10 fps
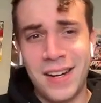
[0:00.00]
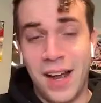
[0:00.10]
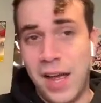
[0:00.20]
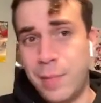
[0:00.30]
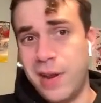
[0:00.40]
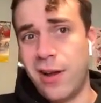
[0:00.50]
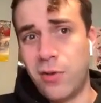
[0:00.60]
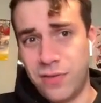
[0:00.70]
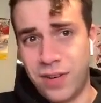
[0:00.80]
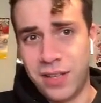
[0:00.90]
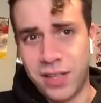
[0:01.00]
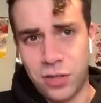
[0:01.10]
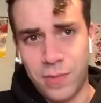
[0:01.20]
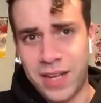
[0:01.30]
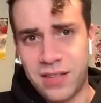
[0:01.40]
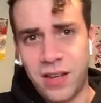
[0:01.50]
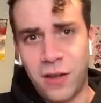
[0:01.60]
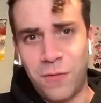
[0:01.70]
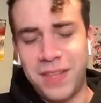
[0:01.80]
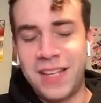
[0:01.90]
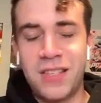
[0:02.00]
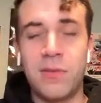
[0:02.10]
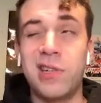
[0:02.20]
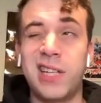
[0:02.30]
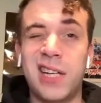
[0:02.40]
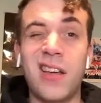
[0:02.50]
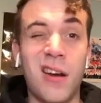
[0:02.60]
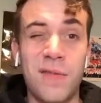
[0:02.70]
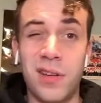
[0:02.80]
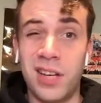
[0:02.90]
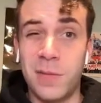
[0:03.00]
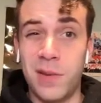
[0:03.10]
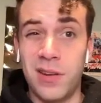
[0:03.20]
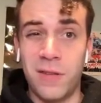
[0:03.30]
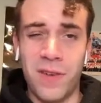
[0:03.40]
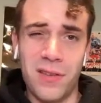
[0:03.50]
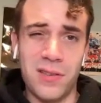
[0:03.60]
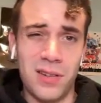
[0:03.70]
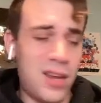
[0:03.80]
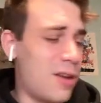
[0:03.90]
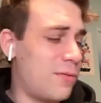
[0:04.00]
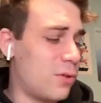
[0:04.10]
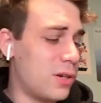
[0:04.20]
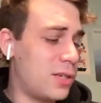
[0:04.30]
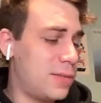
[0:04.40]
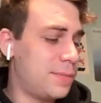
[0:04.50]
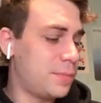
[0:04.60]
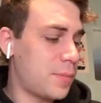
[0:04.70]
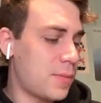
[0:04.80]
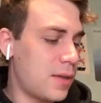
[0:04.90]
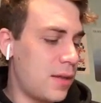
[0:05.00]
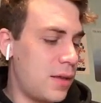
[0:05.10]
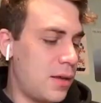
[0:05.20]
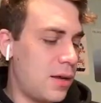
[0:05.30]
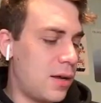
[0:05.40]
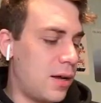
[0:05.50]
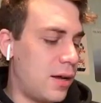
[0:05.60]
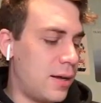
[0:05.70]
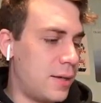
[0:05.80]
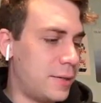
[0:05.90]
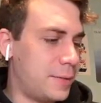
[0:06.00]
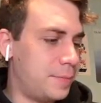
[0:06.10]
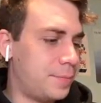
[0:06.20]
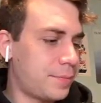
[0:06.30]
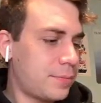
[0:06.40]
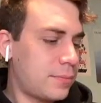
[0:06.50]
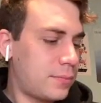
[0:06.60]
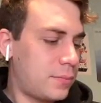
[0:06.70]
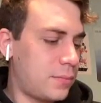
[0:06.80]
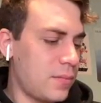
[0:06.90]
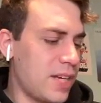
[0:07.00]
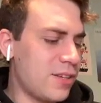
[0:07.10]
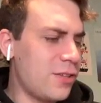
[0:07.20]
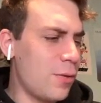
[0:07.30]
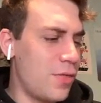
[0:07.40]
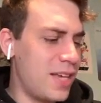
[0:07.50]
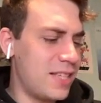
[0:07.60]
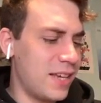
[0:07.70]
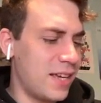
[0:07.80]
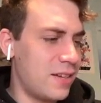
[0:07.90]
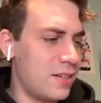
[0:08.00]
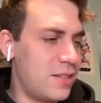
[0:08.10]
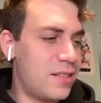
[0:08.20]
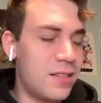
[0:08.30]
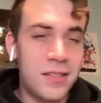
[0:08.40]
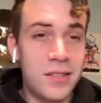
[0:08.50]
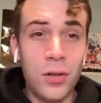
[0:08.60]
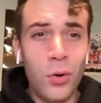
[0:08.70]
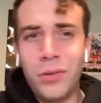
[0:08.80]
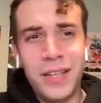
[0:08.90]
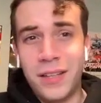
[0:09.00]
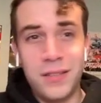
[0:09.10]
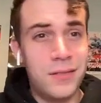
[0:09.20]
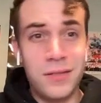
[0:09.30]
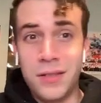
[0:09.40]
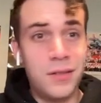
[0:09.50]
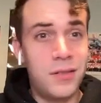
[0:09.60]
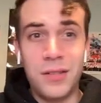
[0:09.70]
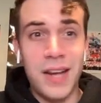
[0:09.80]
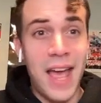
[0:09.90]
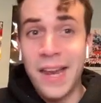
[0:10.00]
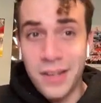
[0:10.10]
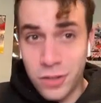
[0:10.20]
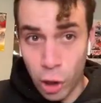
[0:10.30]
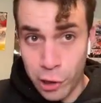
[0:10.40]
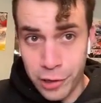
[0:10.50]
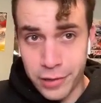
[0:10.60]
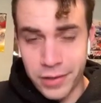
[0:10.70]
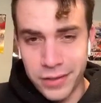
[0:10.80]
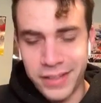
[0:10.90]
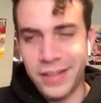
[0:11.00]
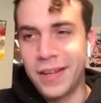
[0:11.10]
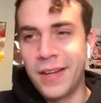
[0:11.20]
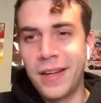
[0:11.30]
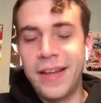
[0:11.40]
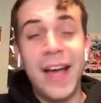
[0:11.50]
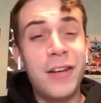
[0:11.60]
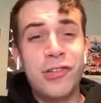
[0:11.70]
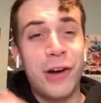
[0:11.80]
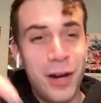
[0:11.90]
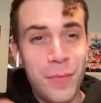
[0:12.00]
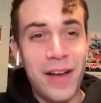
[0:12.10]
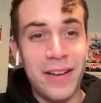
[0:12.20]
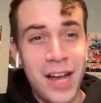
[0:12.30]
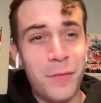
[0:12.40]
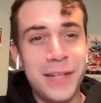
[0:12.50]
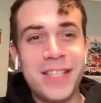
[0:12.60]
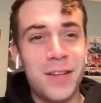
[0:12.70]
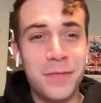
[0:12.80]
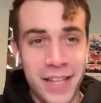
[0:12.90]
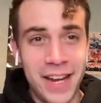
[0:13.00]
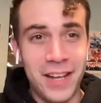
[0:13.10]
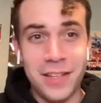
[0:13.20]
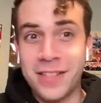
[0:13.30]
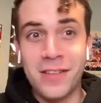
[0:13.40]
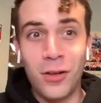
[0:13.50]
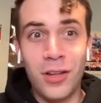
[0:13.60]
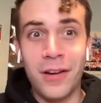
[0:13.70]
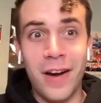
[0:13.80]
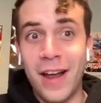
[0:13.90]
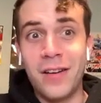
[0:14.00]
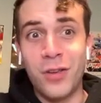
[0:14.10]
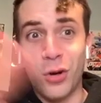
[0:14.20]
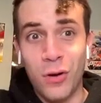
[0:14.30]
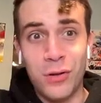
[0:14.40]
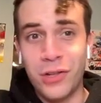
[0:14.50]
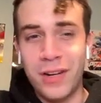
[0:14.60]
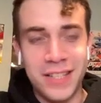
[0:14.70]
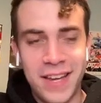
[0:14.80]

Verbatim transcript: I'm an AoE Felixer myself, but that's mostly because I didn't feel like spending feathers on Gale Force. Um, it's also this again. The whole like end turn, like end turn meta now means something else. It's no longer ending your own turn and